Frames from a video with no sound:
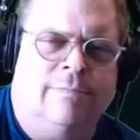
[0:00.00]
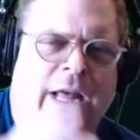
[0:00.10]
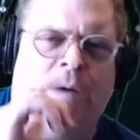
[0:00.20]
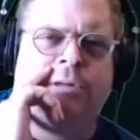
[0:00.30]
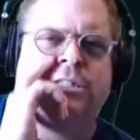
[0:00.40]

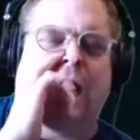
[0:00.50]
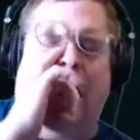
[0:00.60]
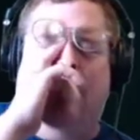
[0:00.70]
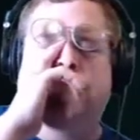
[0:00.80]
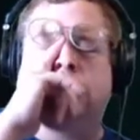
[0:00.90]
That was
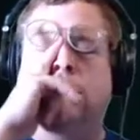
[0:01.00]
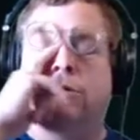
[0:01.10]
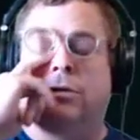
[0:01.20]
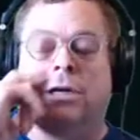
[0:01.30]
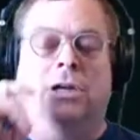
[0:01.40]

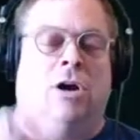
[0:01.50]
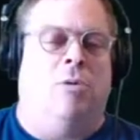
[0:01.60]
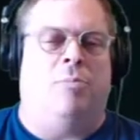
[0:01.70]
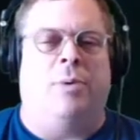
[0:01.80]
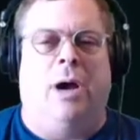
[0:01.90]
absolutely
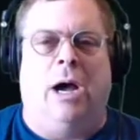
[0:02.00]
dope.